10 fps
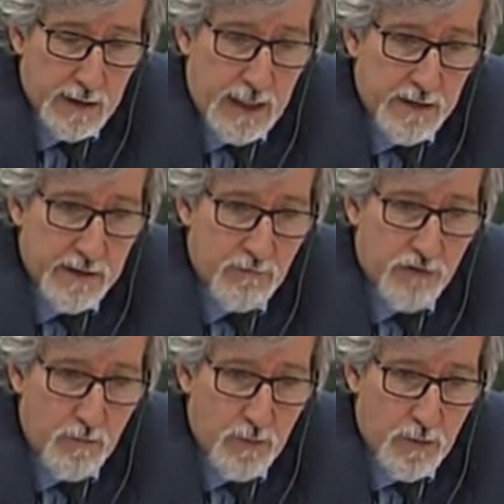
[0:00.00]
I think
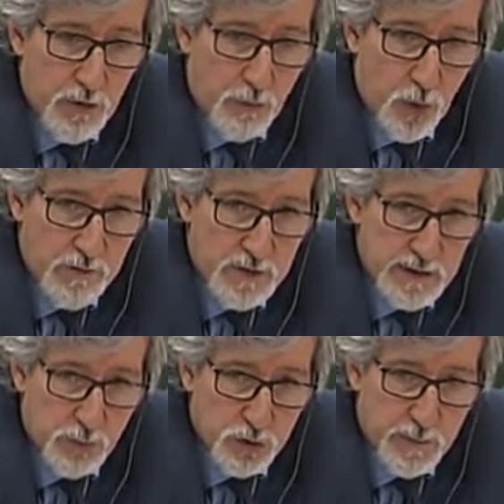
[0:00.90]
from the
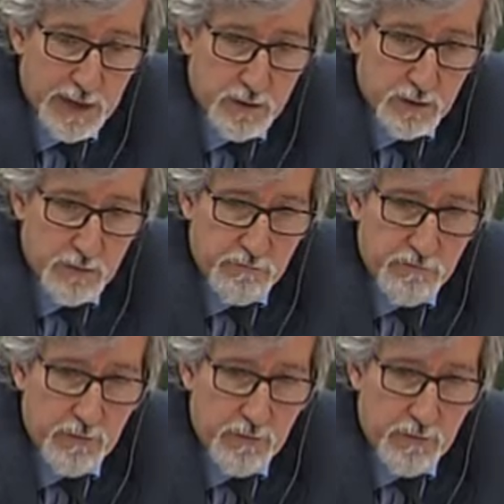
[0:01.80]
privacy perspective,